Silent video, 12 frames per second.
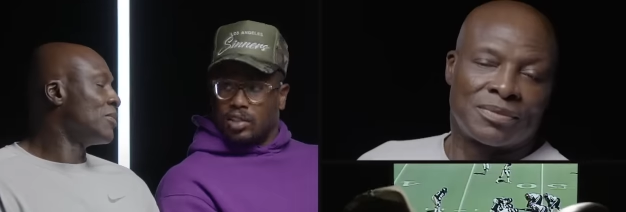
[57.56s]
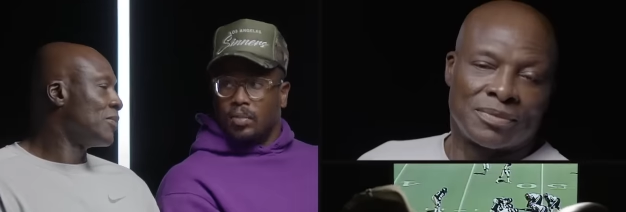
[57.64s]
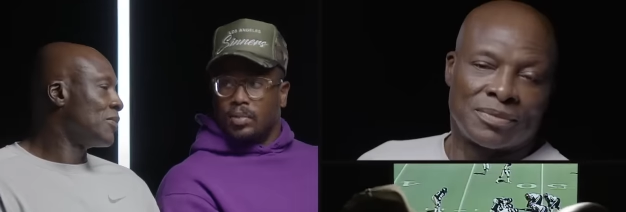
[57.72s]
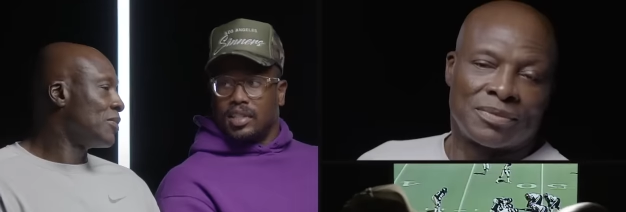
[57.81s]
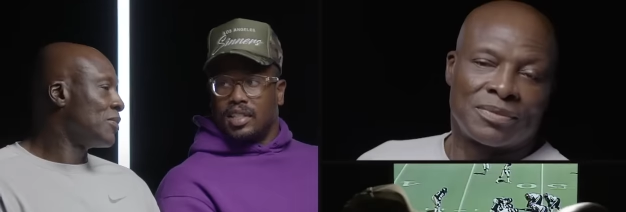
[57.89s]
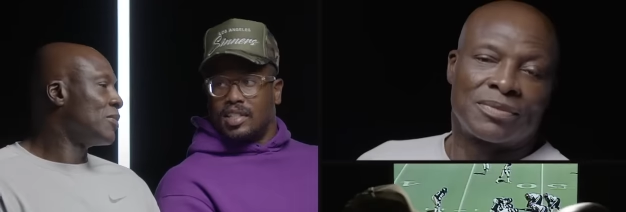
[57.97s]

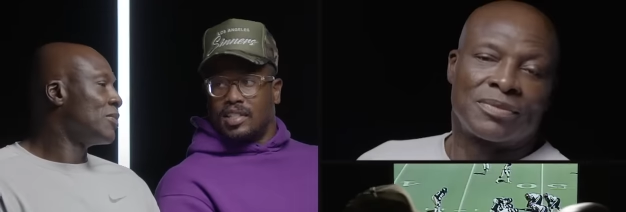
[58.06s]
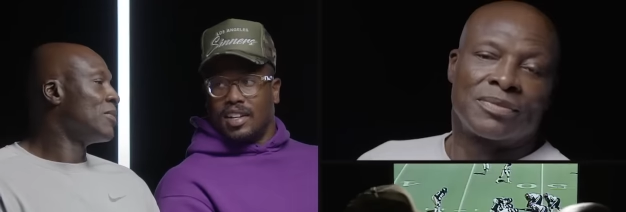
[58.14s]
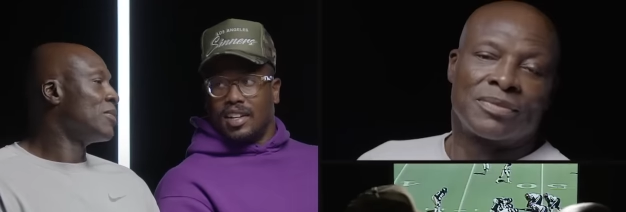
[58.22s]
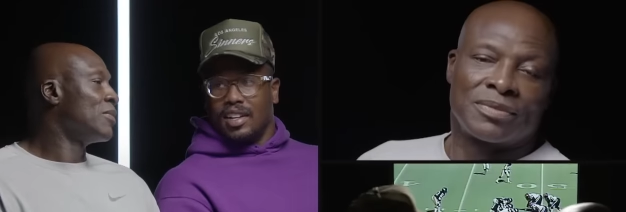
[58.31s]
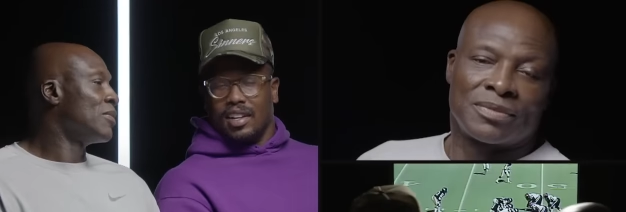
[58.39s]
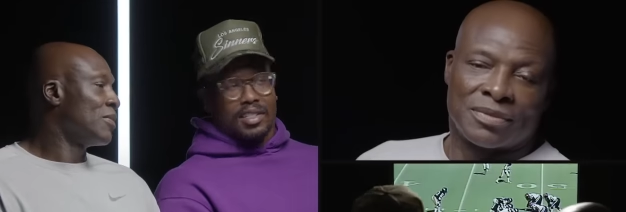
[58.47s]
Speaker 1: dope to just
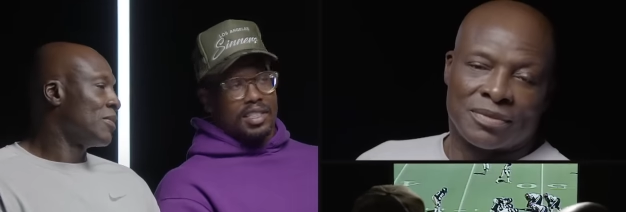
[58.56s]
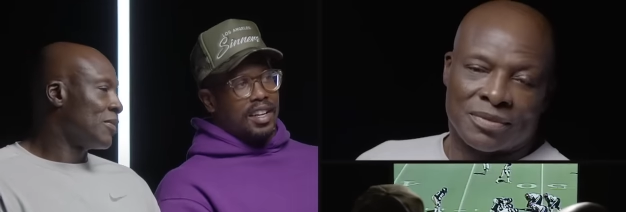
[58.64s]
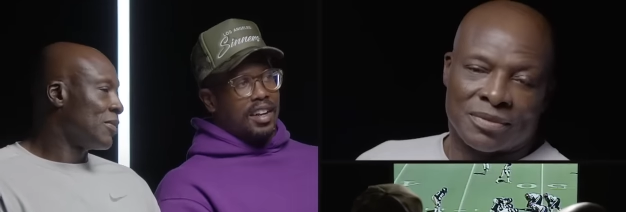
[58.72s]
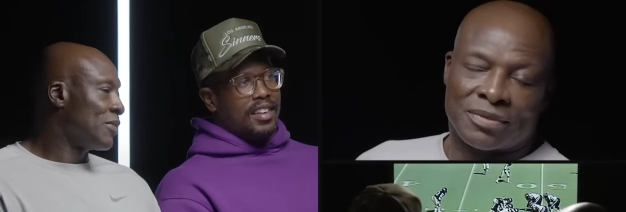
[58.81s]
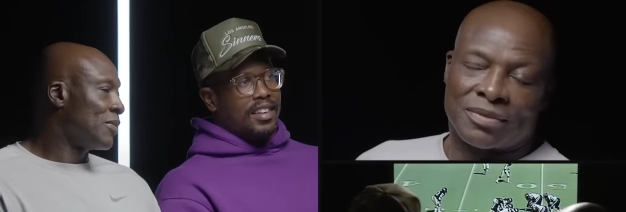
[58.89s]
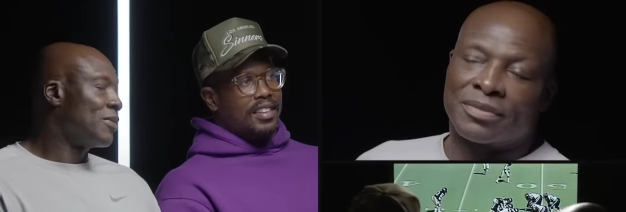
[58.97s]
you know, sit
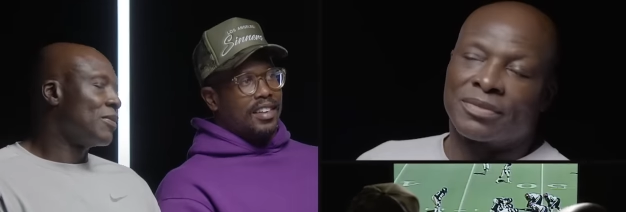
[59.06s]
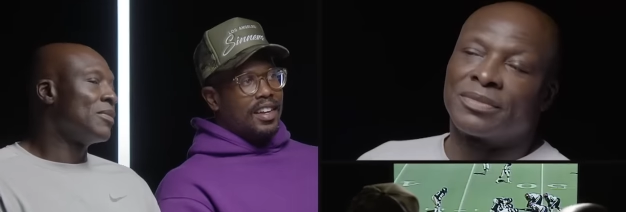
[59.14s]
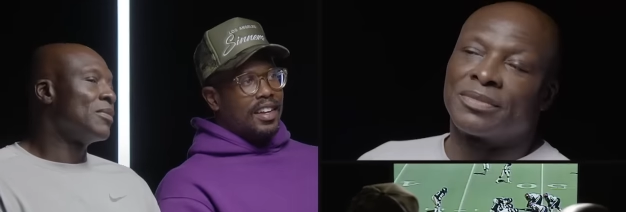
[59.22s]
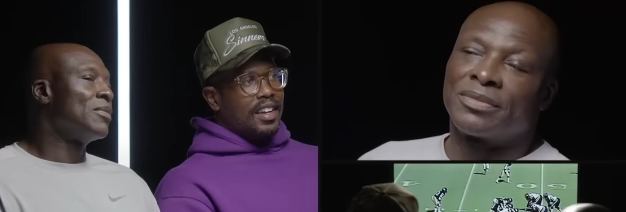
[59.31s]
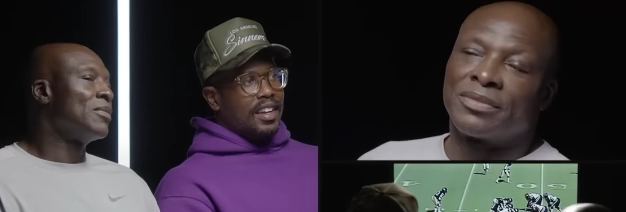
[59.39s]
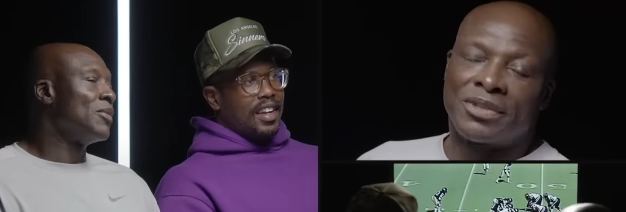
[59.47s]
down and
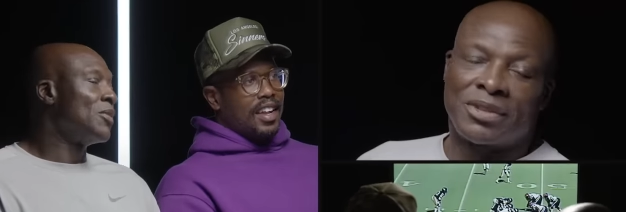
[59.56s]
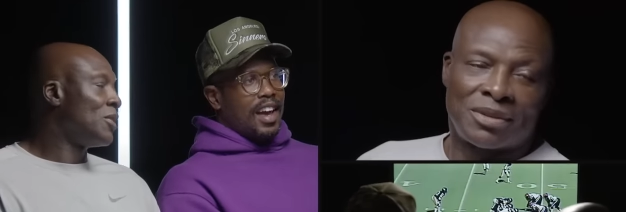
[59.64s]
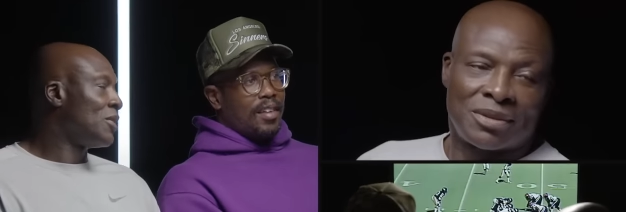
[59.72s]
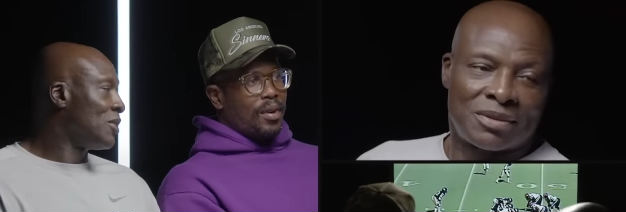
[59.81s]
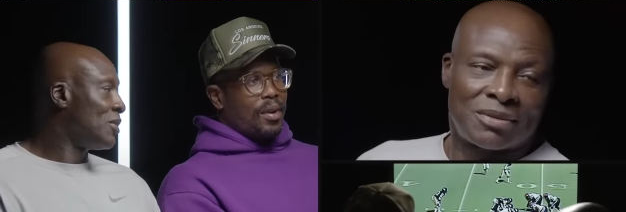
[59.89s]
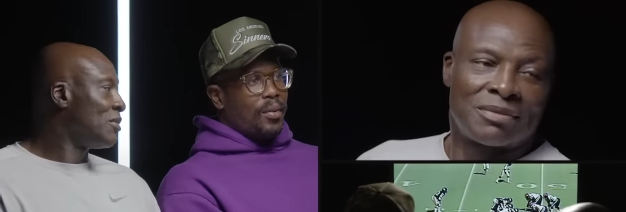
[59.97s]

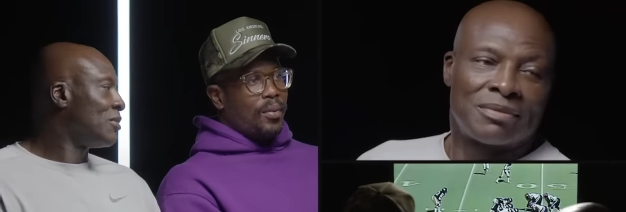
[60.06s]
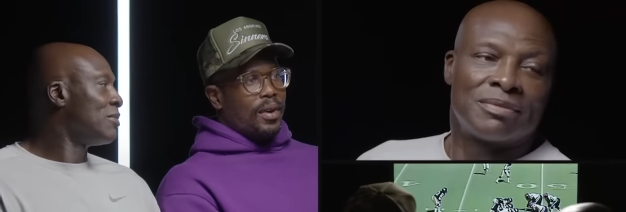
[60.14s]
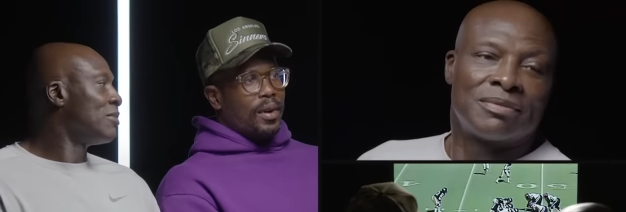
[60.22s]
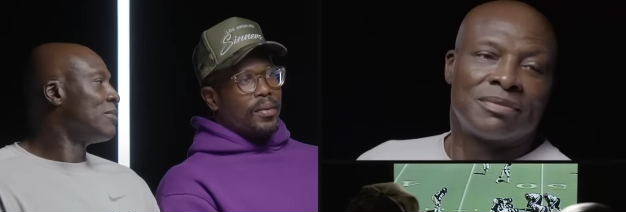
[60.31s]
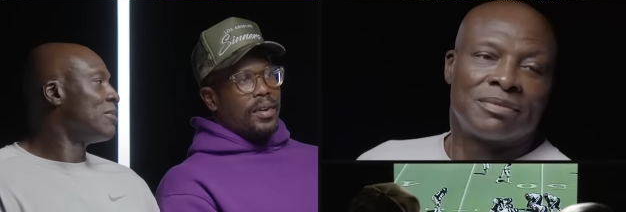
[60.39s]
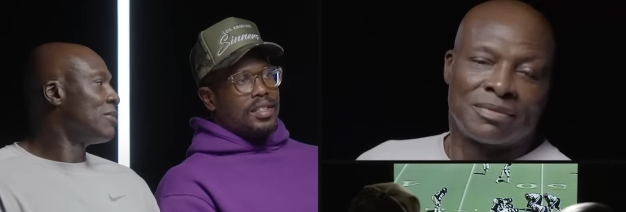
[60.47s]
have a
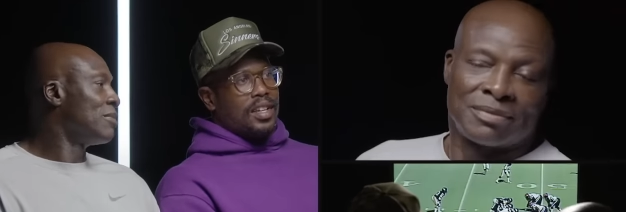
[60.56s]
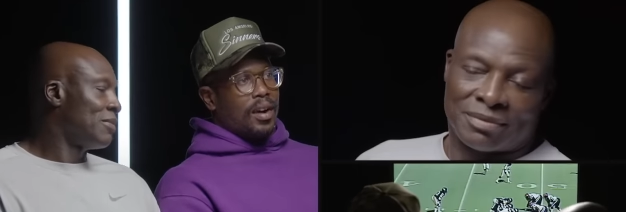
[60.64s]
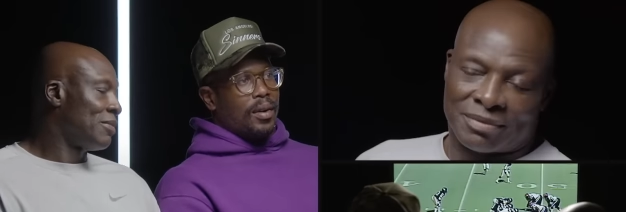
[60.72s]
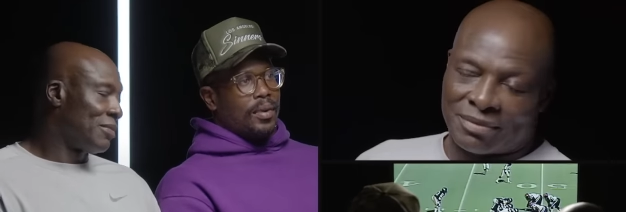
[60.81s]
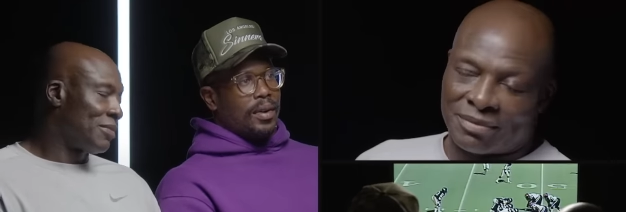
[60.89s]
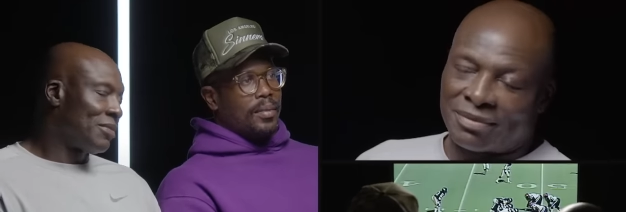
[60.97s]
one-on-one
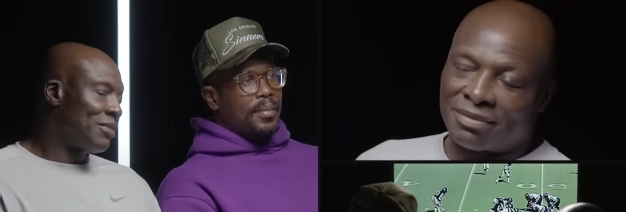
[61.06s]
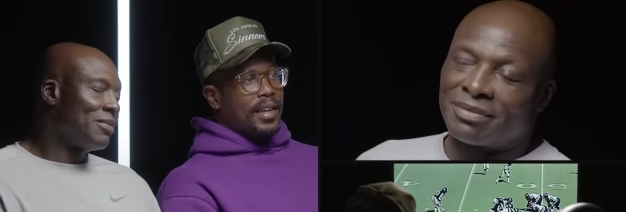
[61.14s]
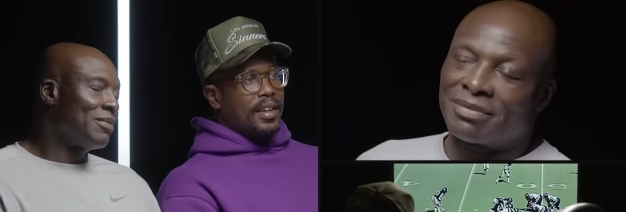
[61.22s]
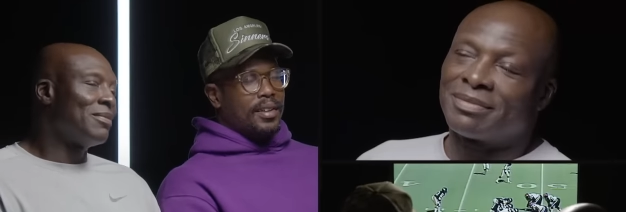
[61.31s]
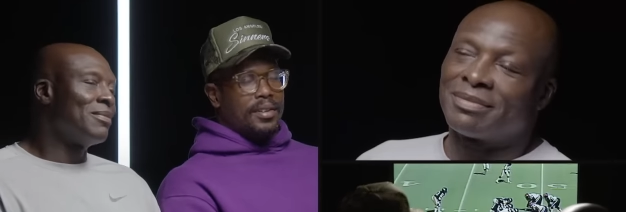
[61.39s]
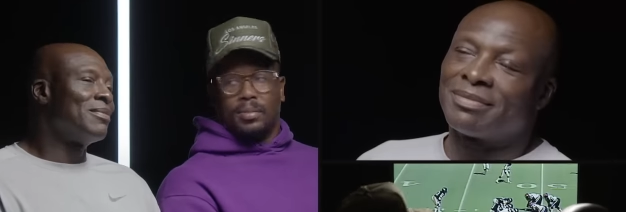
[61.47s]
time with
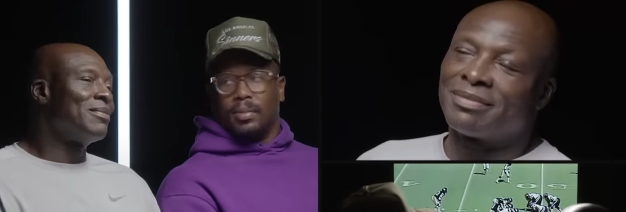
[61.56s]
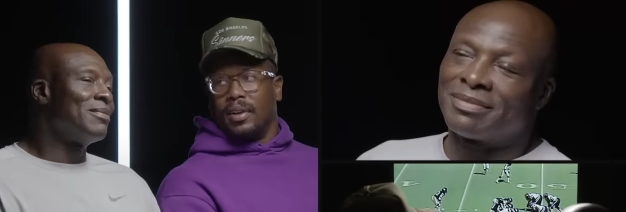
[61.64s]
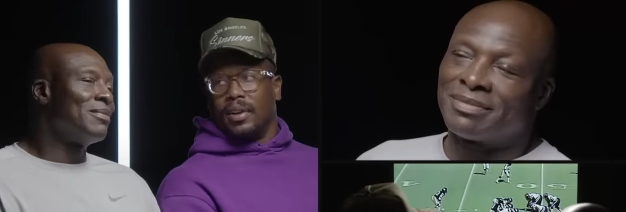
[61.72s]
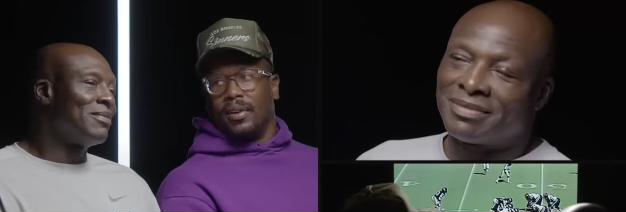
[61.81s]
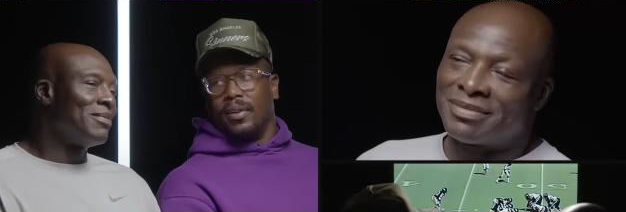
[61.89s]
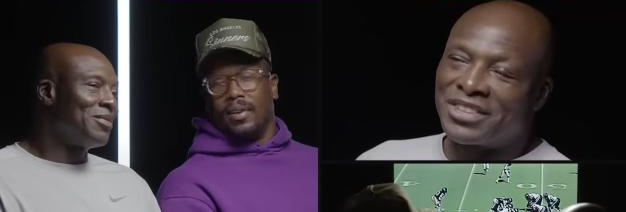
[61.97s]
me and you. It's pretty
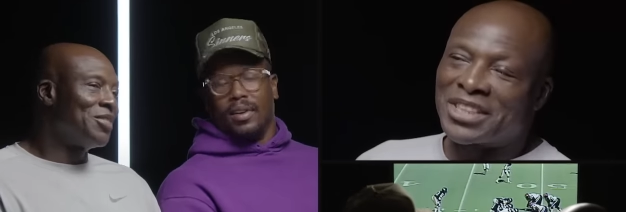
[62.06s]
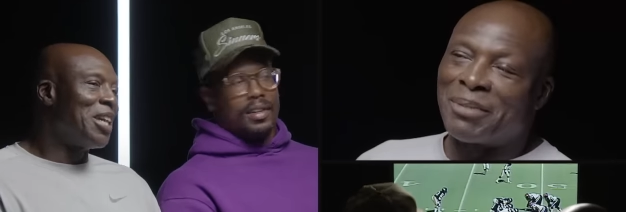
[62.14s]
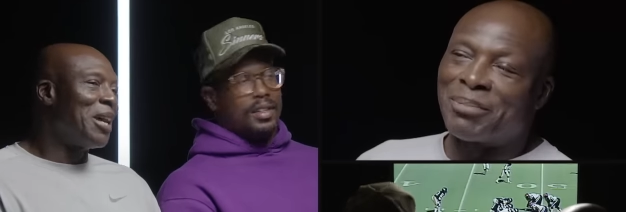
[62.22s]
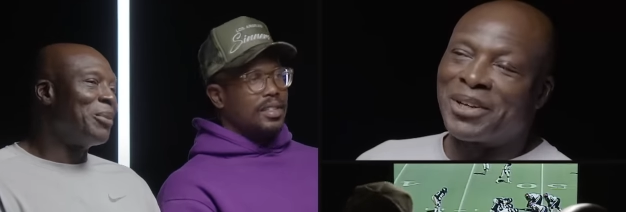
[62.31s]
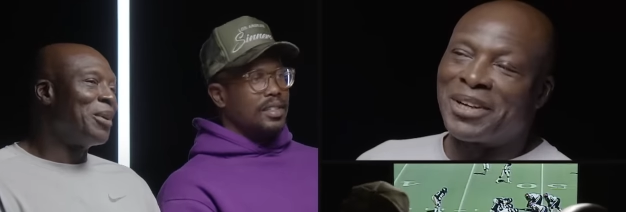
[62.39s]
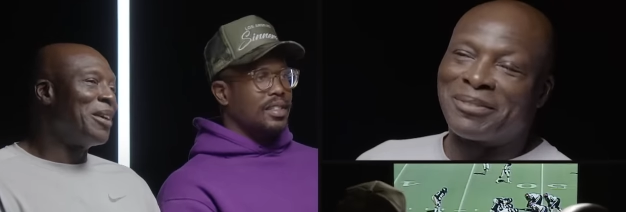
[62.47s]
cool.
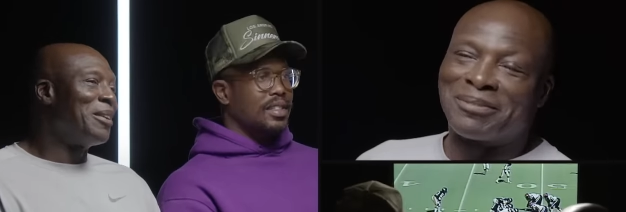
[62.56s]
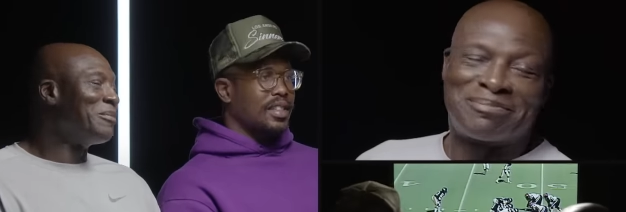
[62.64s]
Chop it up.